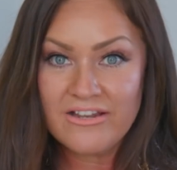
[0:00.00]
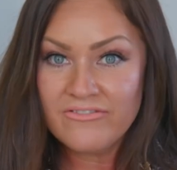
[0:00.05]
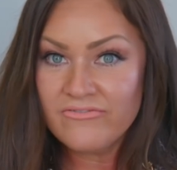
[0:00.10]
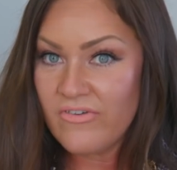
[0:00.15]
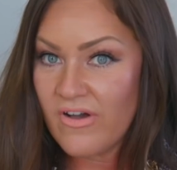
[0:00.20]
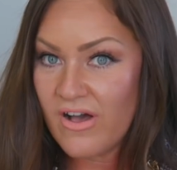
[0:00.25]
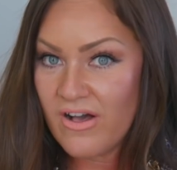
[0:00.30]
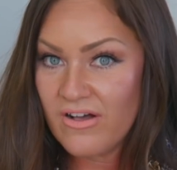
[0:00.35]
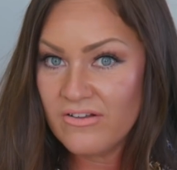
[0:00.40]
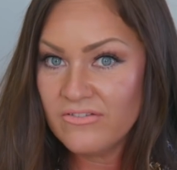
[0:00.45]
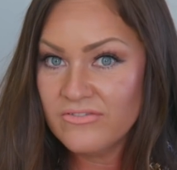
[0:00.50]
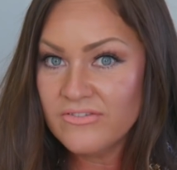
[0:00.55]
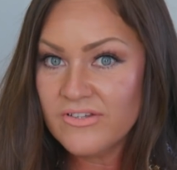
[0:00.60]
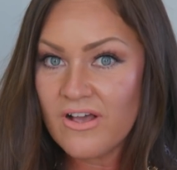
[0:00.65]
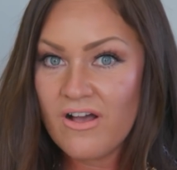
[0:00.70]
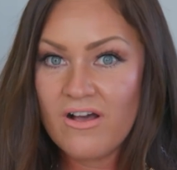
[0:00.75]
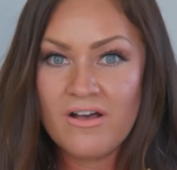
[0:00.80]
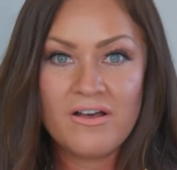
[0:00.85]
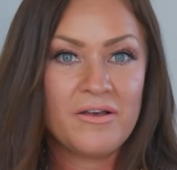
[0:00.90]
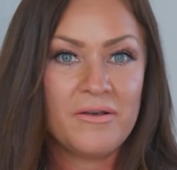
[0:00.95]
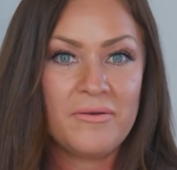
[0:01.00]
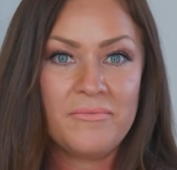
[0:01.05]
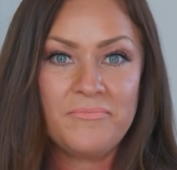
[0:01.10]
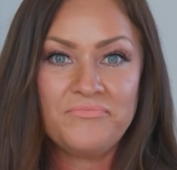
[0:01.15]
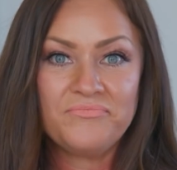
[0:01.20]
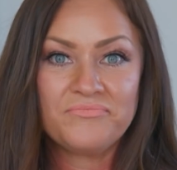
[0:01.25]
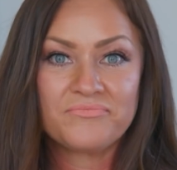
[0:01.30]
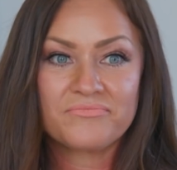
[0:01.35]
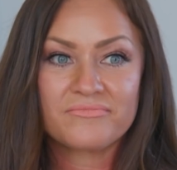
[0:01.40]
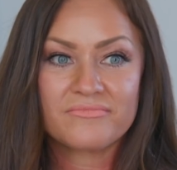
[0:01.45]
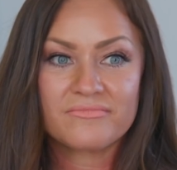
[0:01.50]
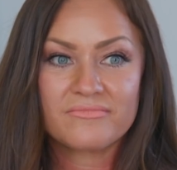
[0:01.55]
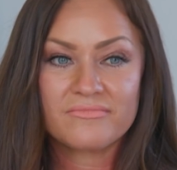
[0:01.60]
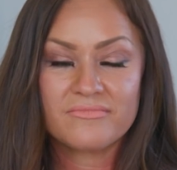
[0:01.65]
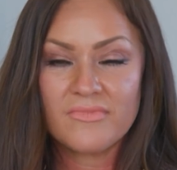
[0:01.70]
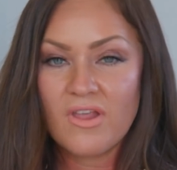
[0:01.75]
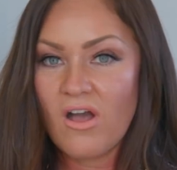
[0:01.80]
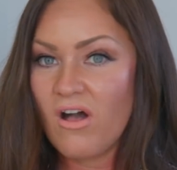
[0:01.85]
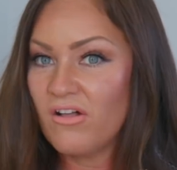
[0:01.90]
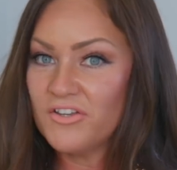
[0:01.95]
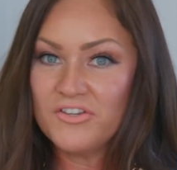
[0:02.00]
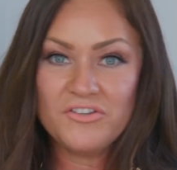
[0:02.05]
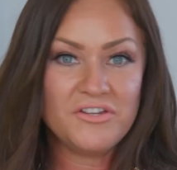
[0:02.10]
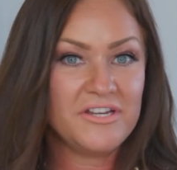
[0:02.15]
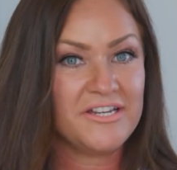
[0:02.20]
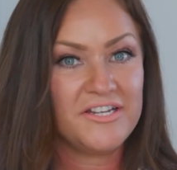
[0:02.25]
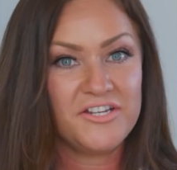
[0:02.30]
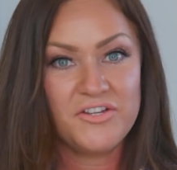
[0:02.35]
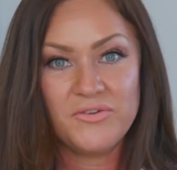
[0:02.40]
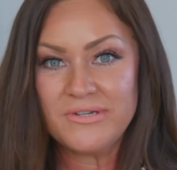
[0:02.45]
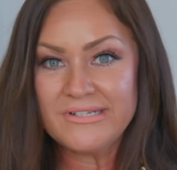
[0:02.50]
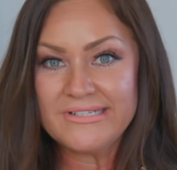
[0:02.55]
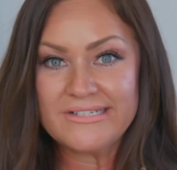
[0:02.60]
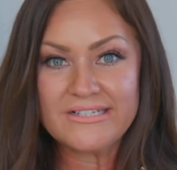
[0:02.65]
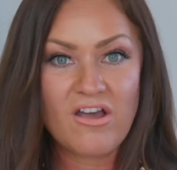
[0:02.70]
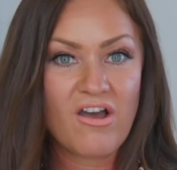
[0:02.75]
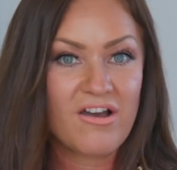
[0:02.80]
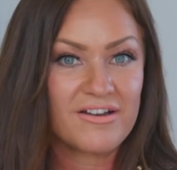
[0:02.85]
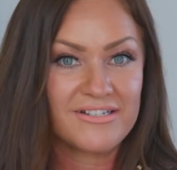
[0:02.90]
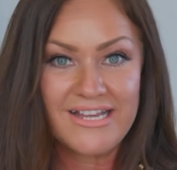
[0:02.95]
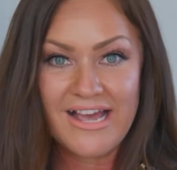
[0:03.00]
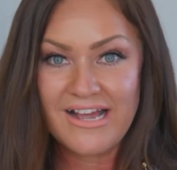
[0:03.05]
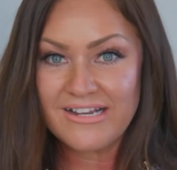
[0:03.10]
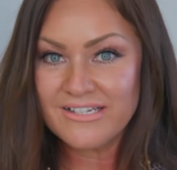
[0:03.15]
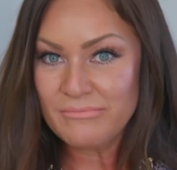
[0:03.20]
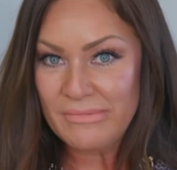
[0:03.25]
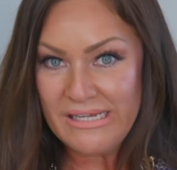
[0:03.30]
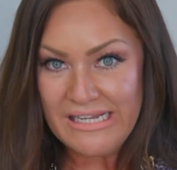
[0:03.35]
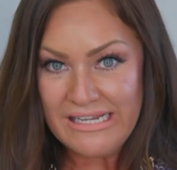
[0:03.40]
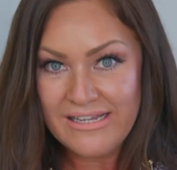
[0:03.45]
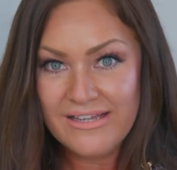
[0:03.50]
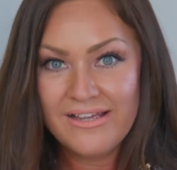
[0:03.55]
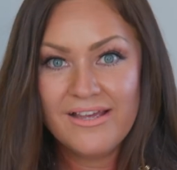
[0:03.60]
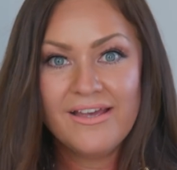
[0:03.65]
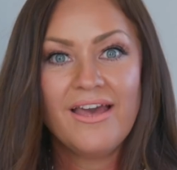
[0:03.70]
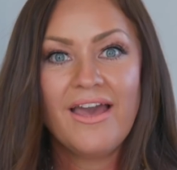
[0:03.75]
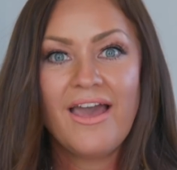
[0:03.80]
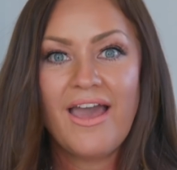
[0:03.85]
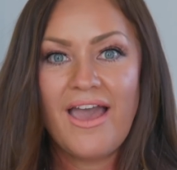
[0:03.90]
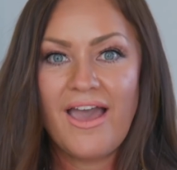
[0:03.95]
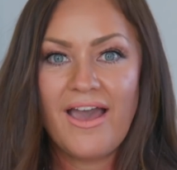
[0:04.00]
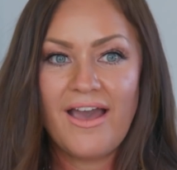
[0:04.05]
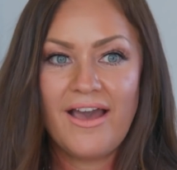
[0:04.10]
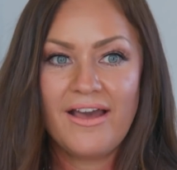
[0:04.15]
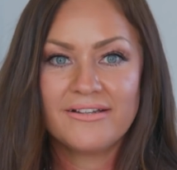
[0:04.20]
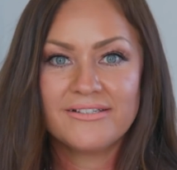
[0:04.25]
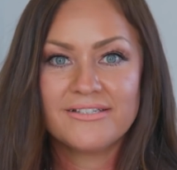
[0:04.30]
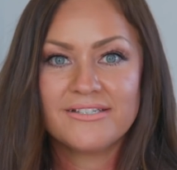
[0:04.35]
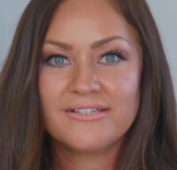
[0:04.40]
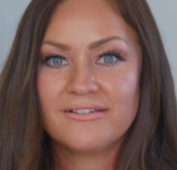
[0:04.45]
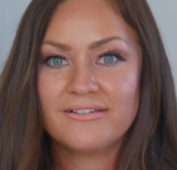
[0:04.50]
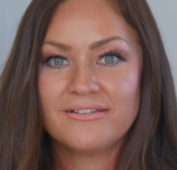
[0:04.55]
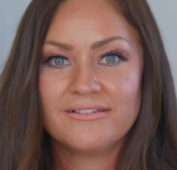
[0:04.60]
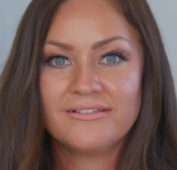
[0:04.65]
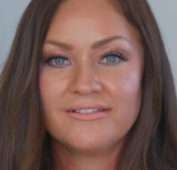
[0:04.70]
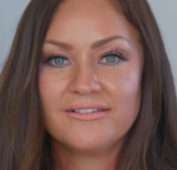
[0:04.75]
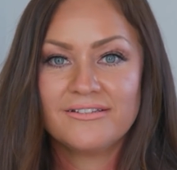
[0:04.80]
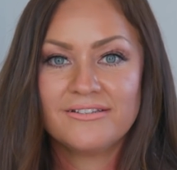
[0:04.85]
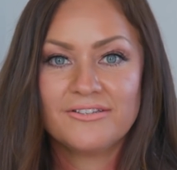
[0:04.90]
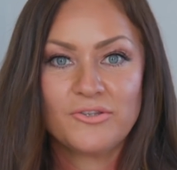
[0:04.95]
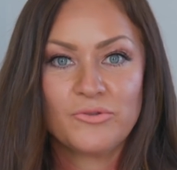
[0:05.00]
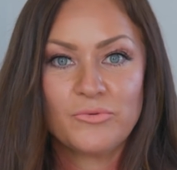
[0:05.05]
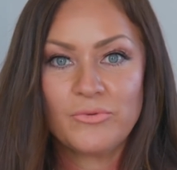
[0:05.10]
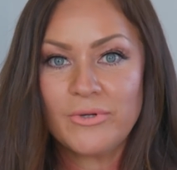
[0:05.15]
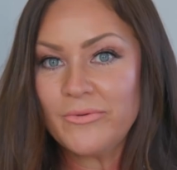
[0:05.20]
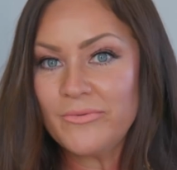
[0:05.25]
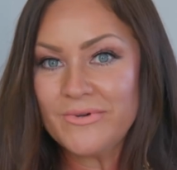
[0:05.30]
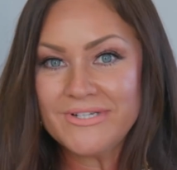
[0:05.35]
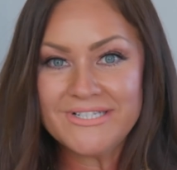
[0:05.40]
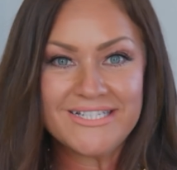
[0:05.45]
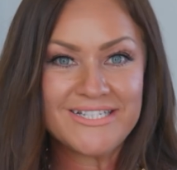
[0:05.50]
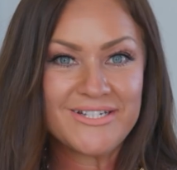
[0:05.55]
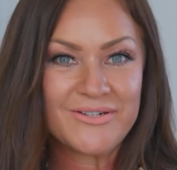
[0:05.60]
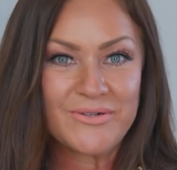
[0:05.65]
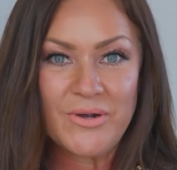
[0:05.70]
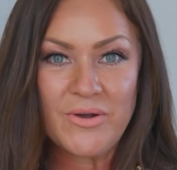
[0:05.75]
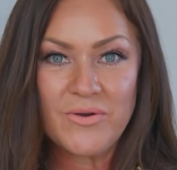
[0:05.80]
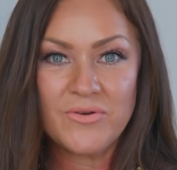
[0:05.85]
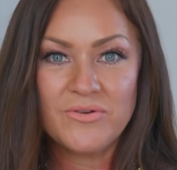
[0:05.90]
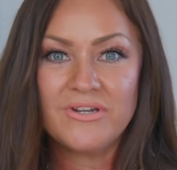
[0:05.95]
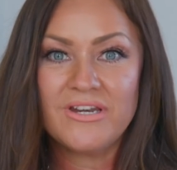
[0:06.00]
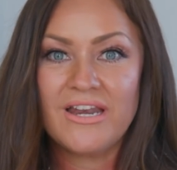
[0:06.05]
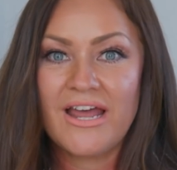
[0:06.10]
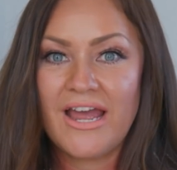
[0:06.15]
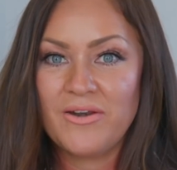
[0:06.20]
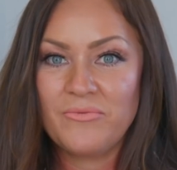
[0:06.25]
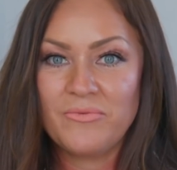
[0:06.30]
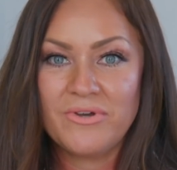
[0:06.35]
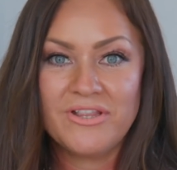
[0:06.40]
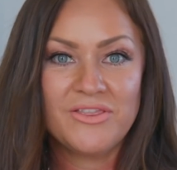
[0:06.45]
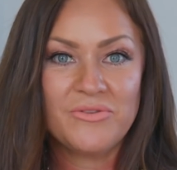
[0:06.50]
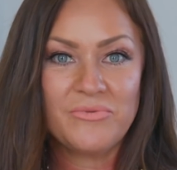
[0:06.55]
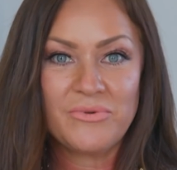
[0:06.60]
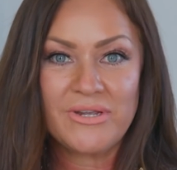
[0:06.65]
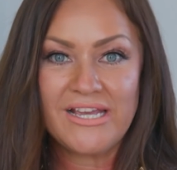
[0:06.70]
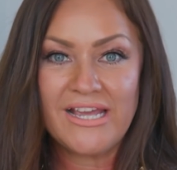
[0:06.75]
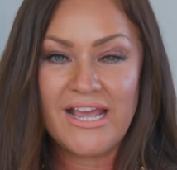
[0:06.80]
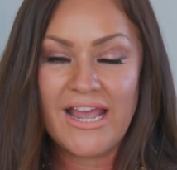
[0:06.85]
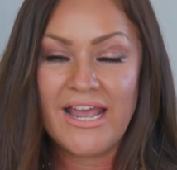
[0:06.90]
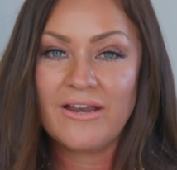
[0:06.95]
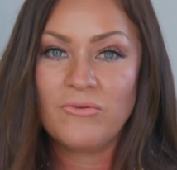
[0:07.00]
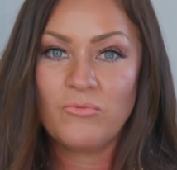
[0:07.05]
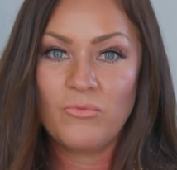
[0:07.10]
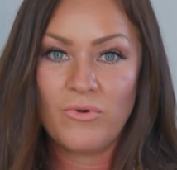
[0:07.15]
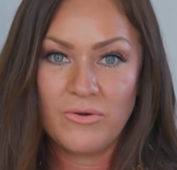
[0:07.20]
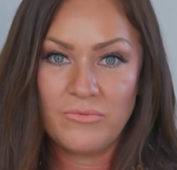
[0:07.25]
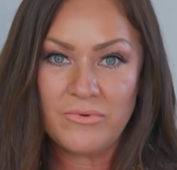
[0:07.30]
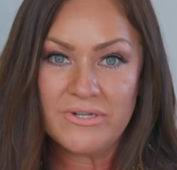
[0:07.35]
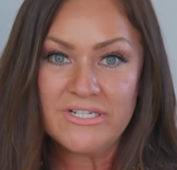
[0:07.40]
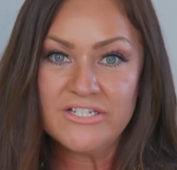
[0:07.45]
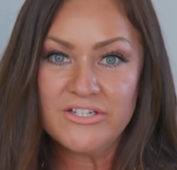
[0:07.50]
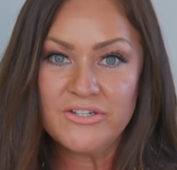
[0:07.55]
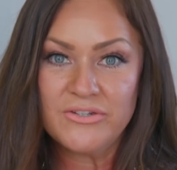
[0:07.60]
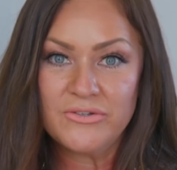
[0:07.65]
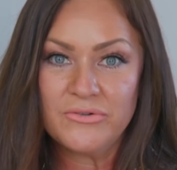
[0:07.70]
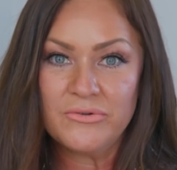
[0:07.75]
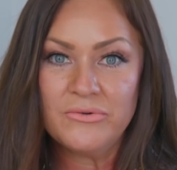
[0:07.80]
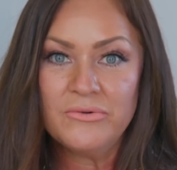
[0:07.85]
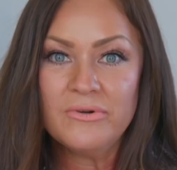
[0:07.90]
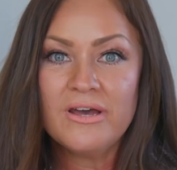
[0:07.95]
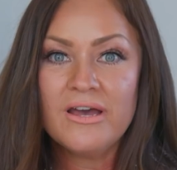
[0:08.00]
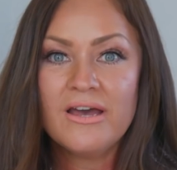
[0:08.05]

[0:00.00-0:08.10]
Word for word: involved, um, all you need to do is contact me at 310 913 8112,